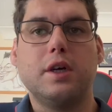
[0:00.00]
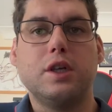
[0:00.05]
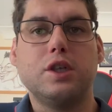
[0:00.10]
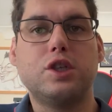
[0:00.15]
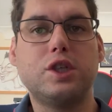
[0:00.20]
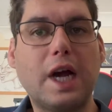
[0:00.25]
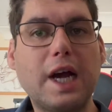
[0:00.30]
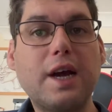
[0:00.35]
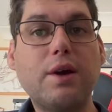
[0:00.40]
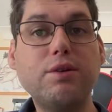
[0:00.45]

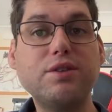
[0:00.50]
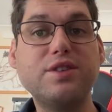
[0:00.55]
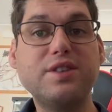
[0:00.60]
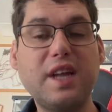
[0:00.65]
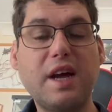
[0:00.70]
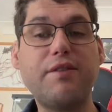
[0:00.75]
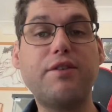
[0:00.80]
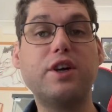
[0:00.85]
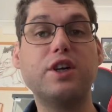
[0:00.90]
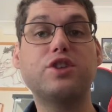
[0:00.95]
Xhaka was
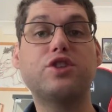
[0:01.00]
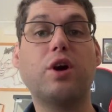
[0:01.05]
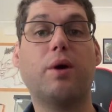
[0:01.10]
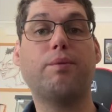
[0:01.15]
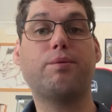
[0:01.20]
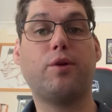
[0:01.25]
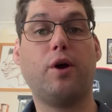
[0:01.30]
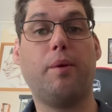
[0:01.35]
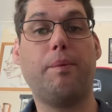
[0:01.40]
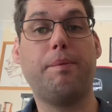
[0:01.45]
never a
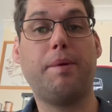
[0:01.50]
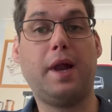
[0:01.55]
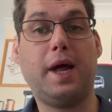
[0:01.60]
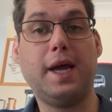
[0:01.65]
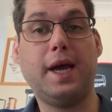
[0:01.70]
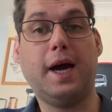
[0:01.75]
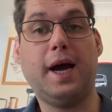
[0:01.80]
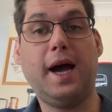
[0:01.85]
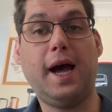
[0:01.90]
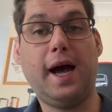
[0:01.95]
top
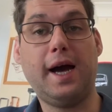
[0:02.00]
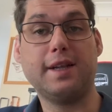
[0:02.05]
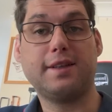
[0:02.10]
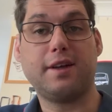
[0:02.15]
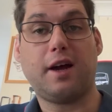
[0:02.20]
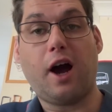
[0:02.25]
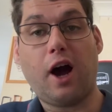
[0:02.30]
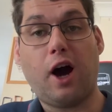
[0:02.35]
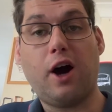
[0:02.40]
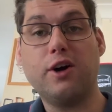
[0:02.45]
player at
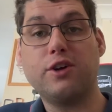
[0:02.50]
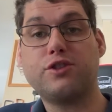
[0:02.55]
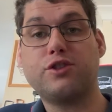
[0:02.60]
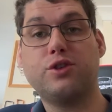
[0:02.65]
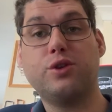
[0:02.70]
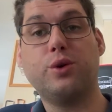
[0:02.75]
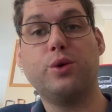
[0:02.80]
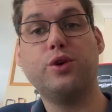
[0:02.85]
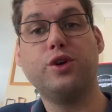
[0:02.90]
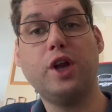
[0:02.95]

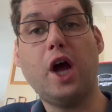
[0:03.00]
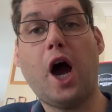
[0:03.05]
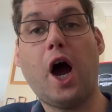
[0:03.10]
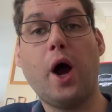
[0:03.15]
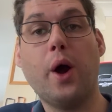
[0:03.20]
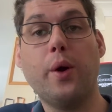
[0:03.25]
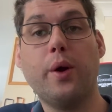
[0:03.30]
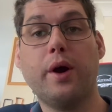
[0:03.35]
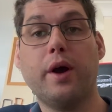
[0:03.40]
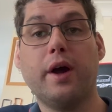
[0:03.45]
Arsenal,
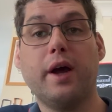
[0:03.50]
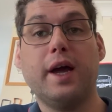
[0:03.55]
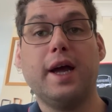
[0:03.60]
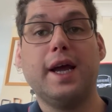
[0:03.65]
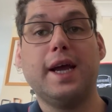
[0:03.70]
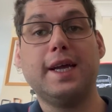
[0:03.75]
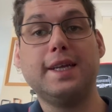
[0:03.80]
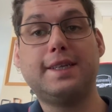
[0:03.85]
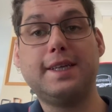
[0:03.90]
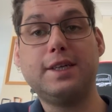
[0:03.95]
no.
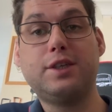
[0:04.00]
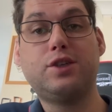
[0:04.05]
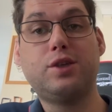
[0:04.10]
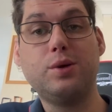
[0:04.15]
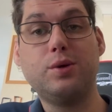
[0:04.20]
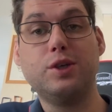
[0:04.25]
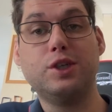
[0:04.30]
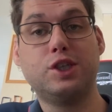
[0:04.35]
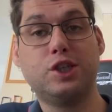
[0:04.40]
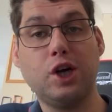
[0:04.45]
He did
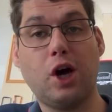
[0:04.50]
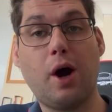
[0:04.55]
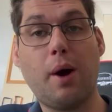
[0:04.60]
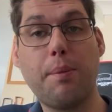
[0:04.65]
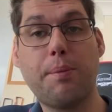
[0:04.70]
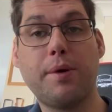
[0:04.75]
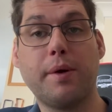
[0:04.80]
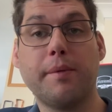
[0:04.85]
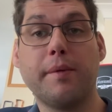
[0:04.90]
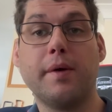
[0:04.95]
do a
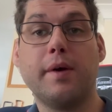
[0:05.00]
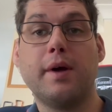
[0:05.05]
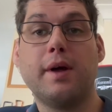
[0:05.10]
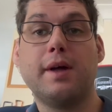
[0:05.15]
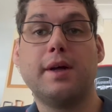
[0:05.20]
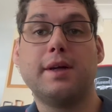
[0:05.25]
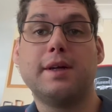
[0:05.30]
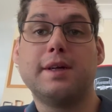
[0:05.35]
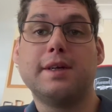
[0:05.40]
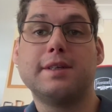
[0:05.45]
job,
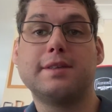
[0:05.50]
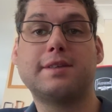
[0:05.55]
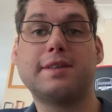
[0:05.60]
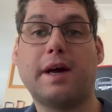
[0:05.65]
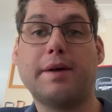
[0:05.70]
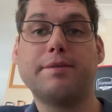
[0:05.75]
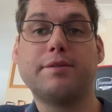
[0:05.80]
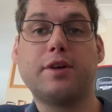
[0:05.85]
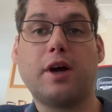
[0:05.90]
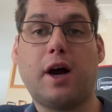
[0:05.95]

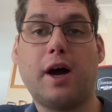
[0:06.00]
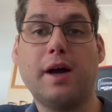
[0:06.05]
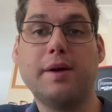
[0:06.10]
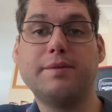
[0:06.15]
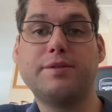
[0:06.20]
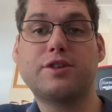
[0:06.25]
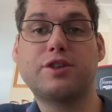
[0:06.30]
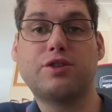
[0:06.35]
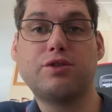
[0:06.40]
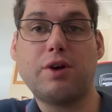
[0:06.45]

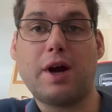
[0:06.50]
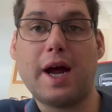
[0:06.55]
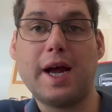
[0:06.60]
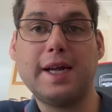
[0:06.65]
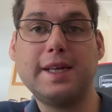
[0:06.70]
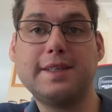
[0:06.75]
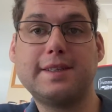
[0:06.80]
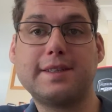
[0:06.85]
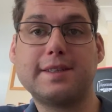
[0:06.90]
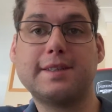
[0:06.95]
sometimes
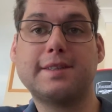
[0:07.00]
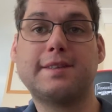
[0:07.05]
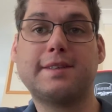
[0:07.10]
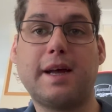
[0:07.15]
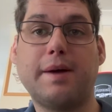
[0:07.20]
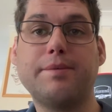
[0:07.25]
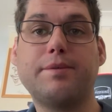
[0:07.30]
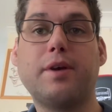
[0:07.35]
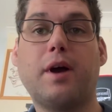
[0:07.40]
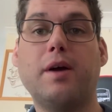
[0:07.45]
great,
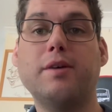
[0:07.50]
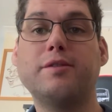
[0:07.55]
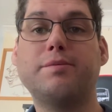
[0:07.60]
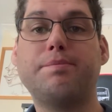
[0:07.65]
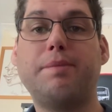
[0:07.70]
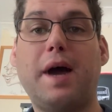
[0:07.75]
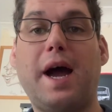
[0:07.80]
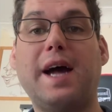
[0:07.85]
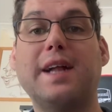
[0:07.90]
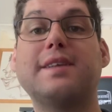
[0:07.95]
sometimes
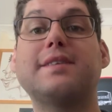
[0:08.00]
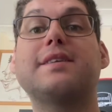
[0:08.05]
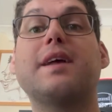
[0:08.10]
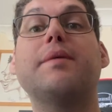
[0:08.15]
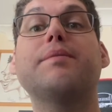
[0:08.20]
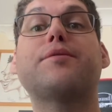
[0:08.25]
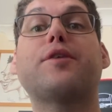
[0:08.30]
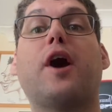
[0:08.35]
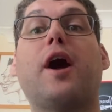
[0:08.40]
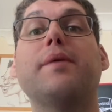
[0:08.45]
bad,
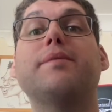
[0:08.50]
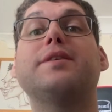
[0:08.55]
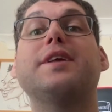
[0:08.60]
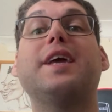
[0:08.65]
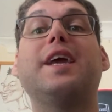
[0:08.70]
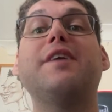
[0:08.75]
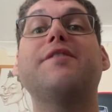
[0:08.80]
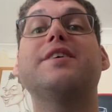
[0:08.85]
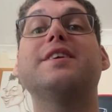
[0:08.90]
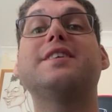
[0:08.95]
sometimes
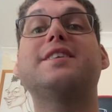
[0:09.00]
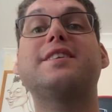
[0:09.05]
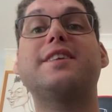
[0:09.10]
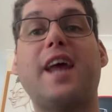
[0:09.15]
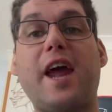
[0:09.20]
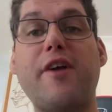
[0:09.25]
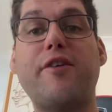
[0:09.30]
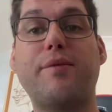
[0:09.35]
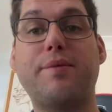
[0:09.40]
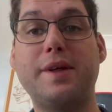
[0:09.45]
even
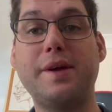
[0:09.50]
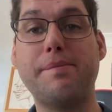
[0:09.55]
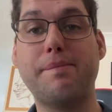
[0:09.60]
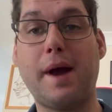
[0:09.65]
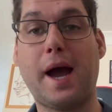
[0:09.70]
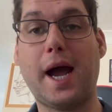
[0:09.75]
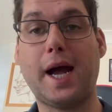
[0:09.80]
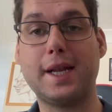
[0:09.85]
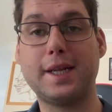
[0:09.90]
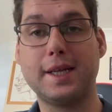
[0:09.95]
terribly
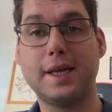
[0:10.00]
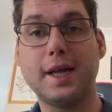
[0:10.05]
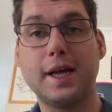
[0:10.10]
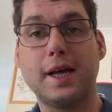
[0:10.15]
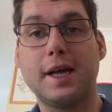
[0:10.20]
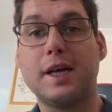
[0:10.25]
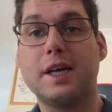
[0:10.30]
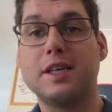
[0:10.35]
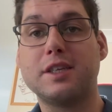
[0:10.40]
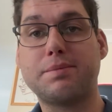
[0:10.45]
bad,
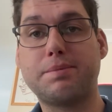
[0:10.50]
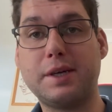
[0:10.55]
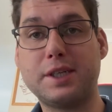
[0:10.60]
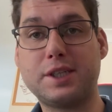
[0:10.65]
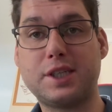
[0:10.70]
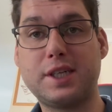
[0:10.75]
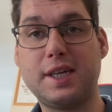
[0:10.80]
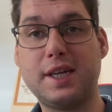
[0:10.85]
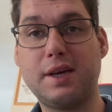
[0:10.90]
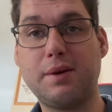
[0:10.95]

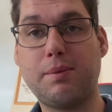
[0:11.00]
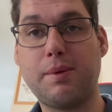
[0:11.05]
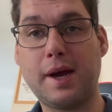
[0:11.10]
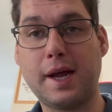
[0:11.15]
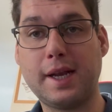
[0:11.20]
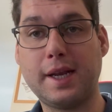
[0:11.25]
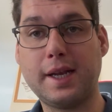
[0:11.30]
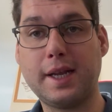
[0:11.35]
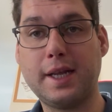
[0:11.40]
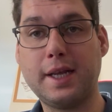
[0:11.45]
especially
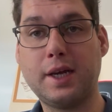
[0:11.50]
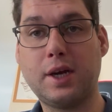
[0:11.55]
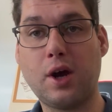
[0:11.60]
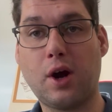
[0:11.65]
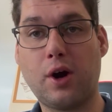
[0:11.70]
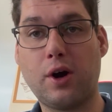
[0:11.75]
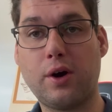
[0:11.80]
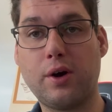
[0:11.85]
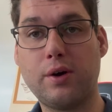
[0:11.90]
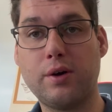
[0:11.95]
when he
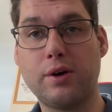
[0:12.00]
got